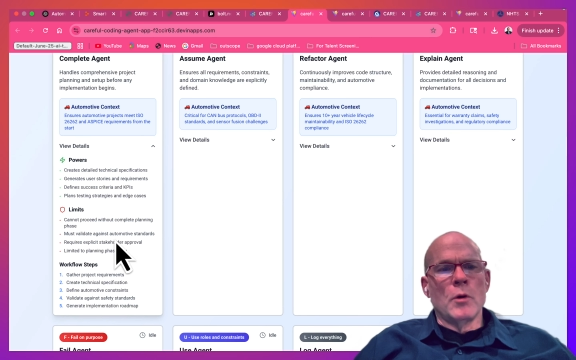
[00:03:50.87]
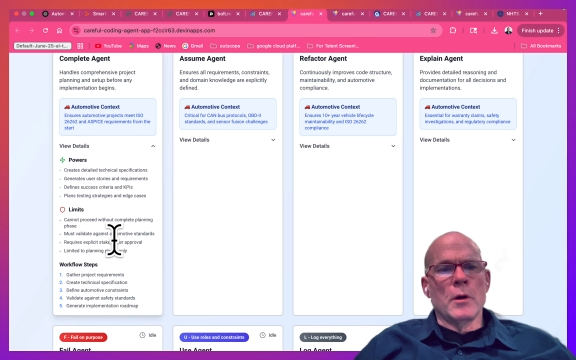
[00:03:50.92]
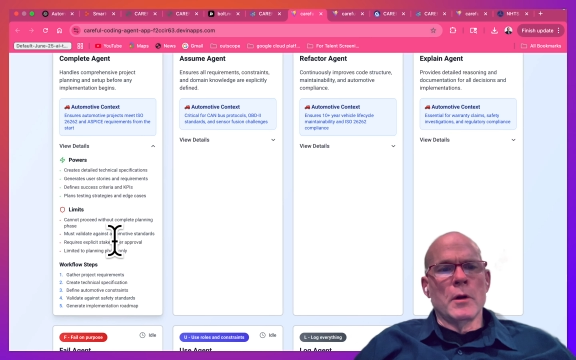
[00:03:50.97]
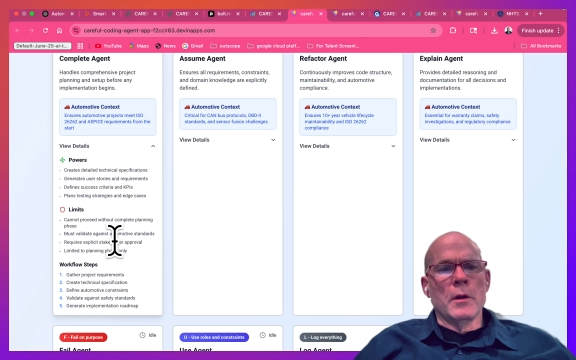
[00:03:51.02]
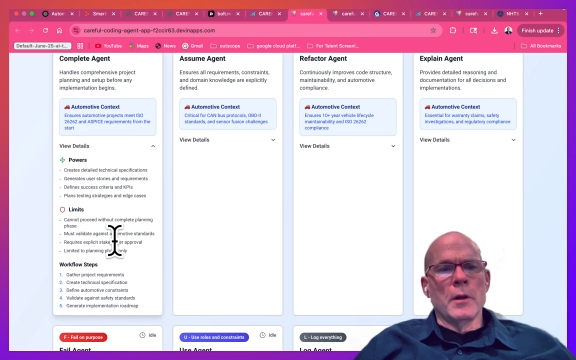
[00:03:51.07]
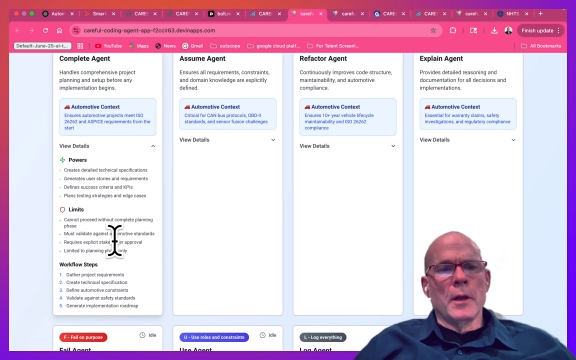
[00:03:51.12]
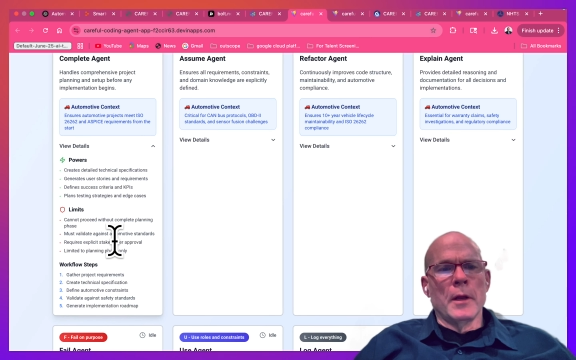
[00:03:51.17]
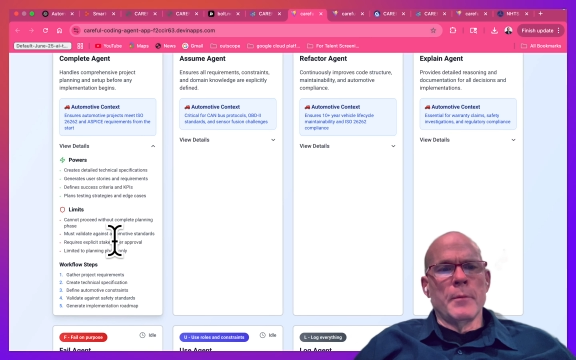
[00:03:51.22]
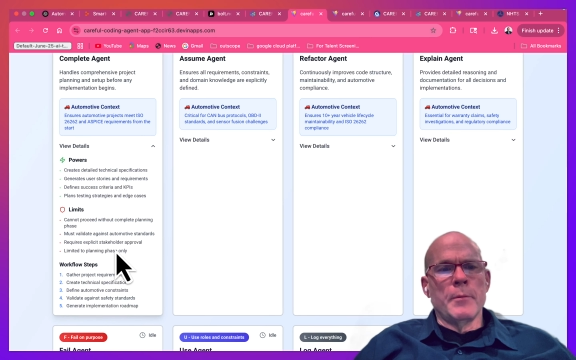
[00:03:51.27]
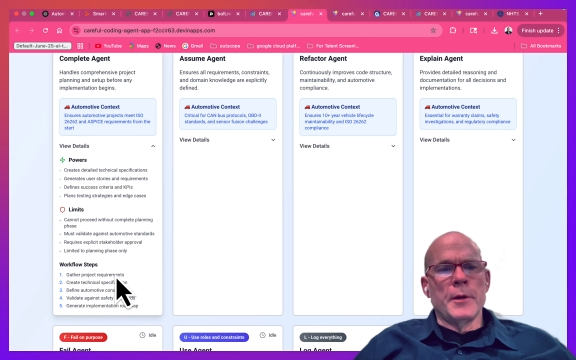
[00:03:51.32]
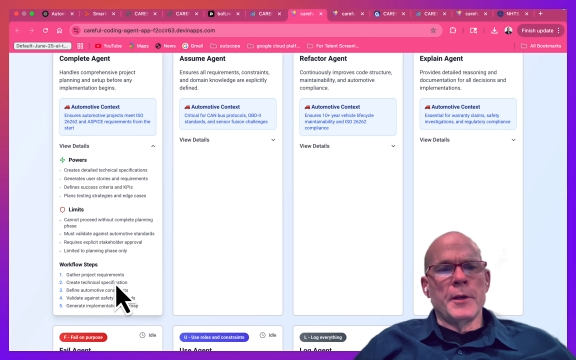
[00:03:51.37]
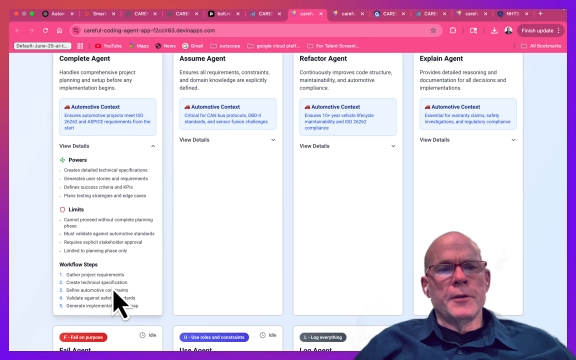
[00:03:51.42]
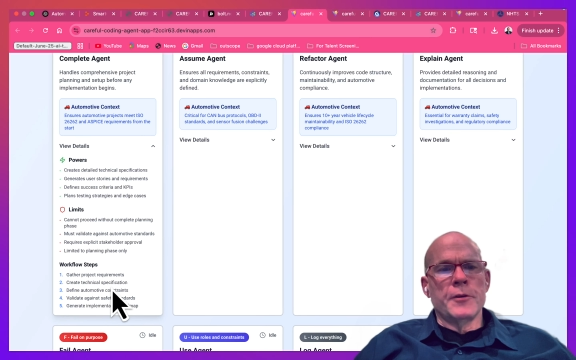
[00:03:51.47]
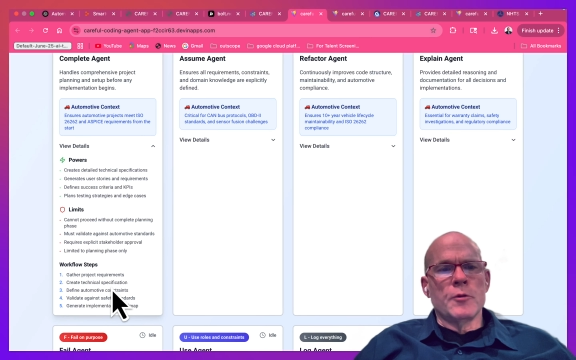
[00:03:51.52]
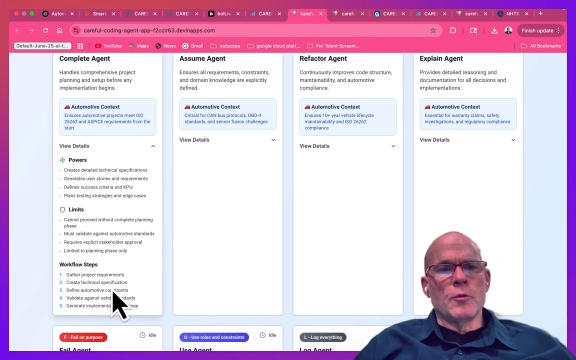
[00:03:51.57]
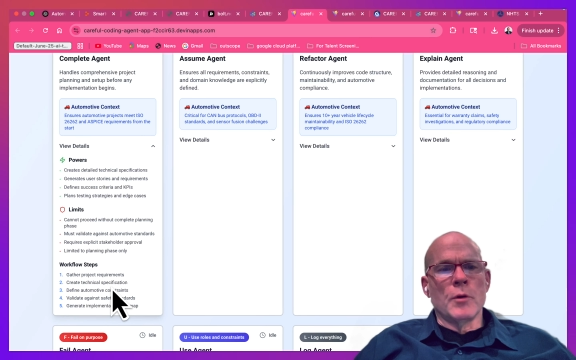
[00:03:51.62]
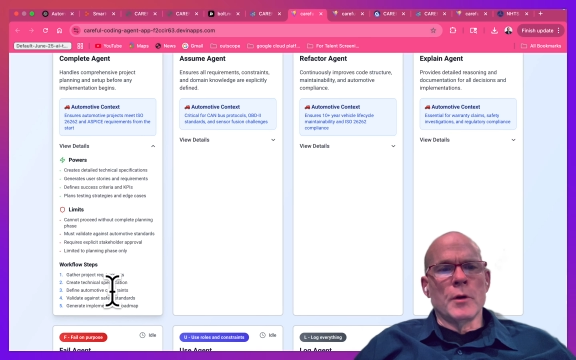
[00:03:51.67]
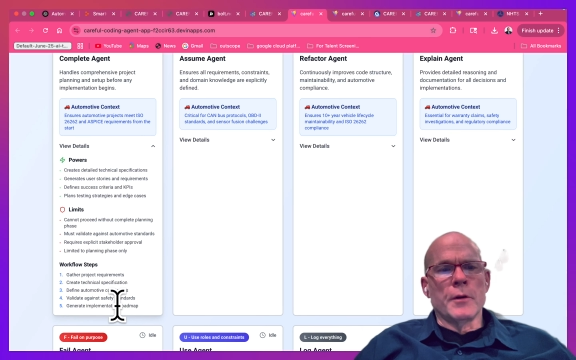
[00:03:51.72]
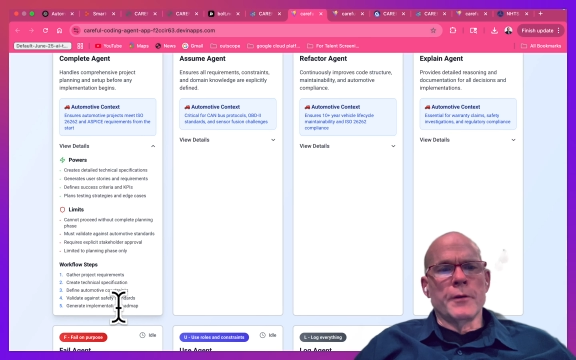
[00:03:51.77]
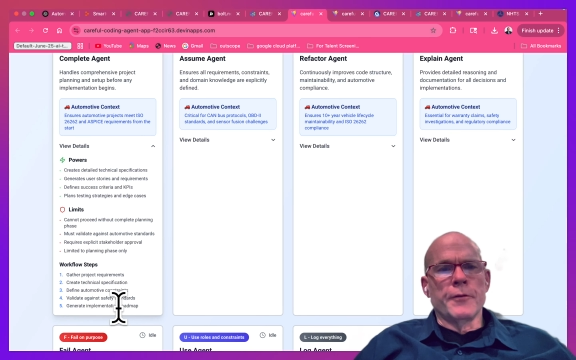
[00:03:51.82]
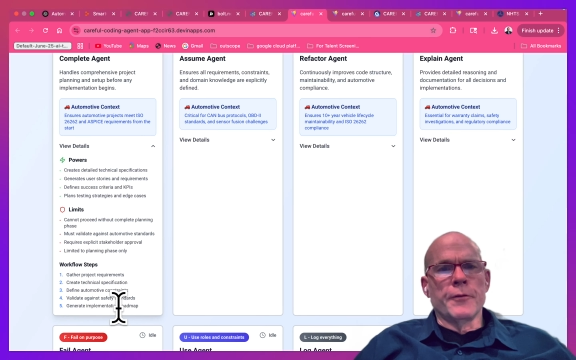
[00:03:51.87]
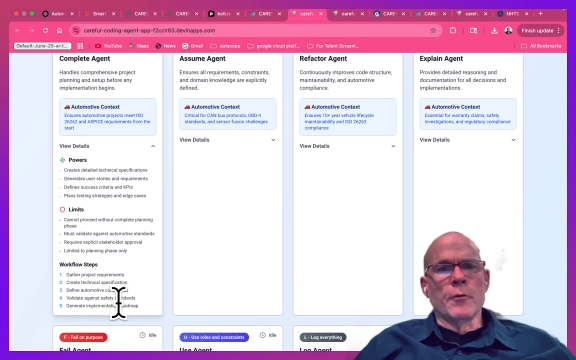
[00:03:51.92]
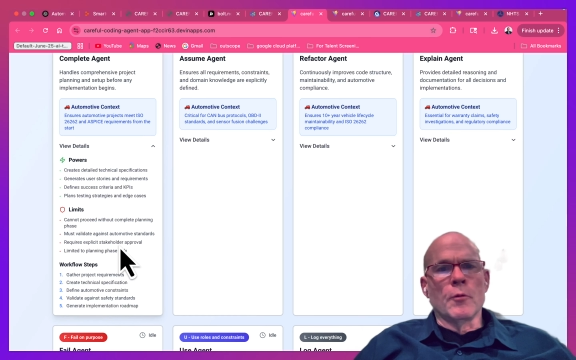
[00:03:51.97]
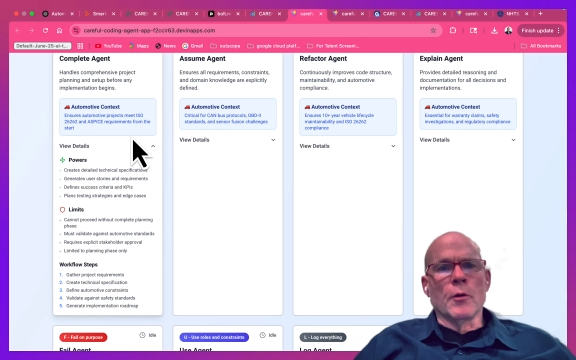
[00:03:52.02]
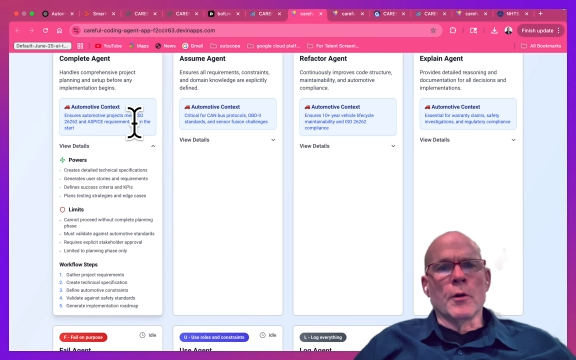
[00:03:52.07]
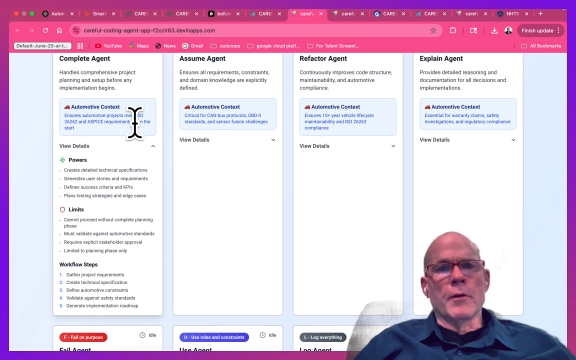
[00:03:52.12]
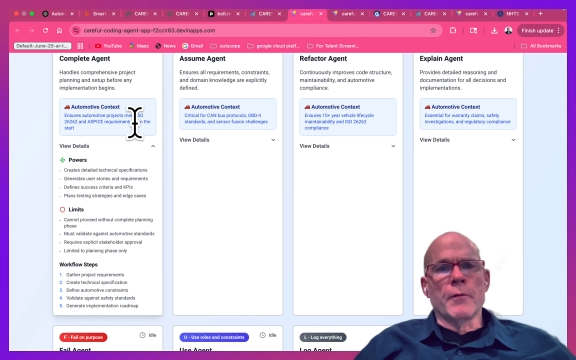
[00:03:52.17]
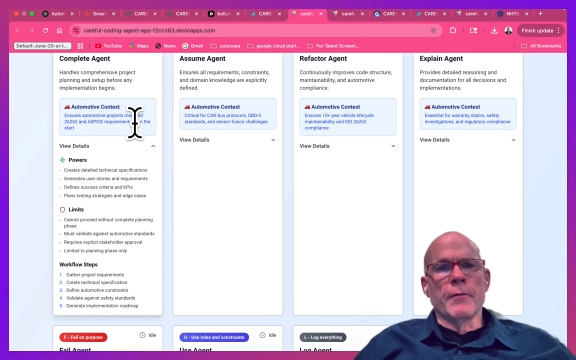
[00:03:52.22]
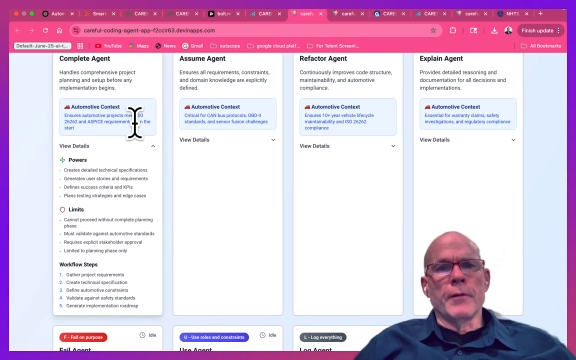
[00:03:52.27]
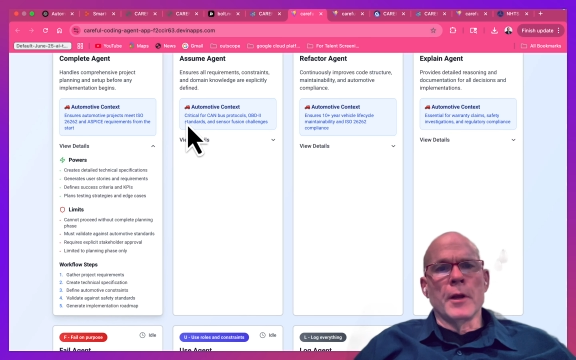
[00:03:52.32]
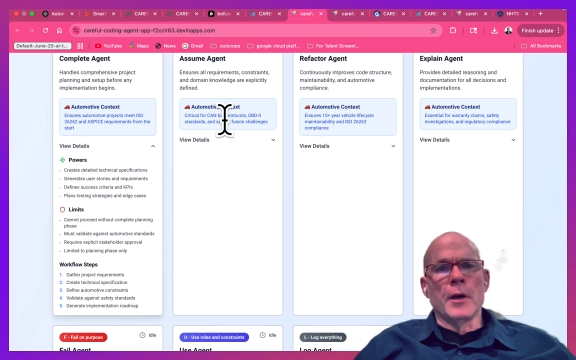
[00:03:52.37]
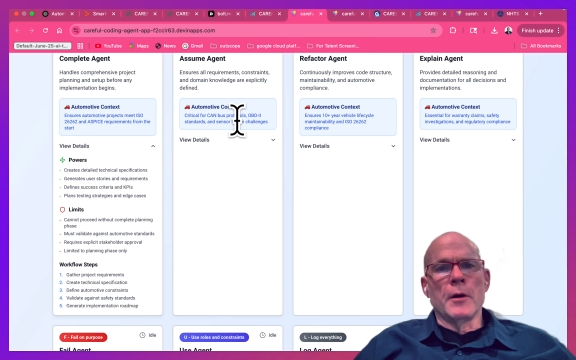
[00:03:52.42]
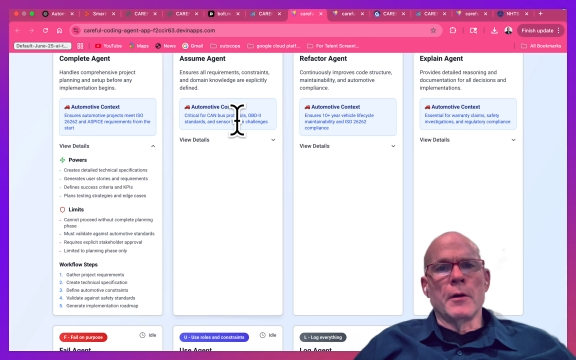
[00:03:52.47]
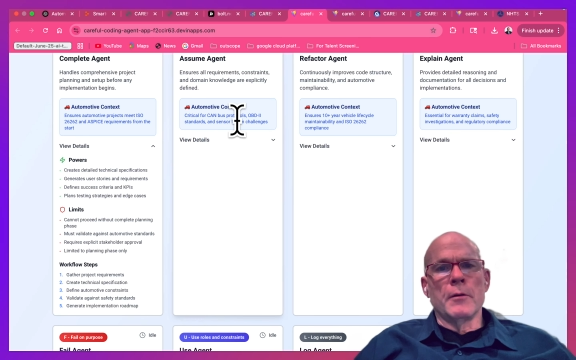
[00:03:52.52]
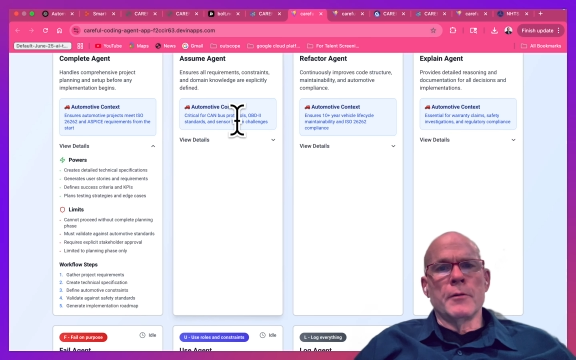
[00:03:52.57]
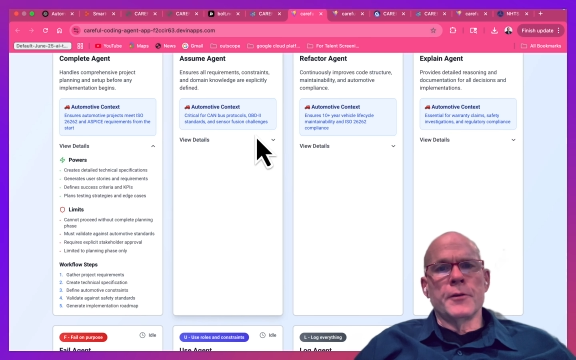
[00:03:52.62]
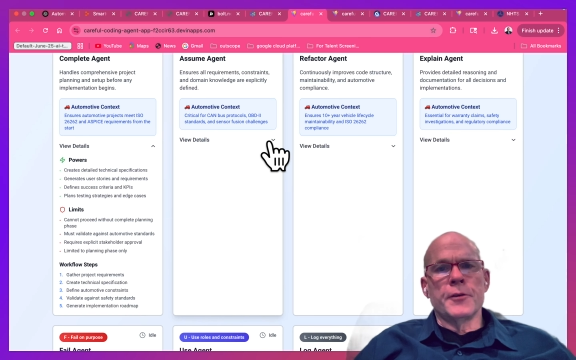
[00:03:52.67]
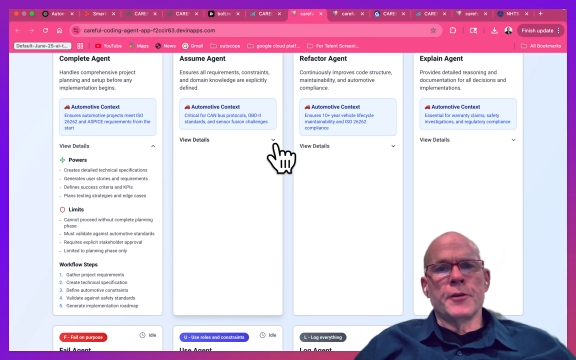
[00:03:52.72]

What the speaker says: what are the limits, what is the workflow.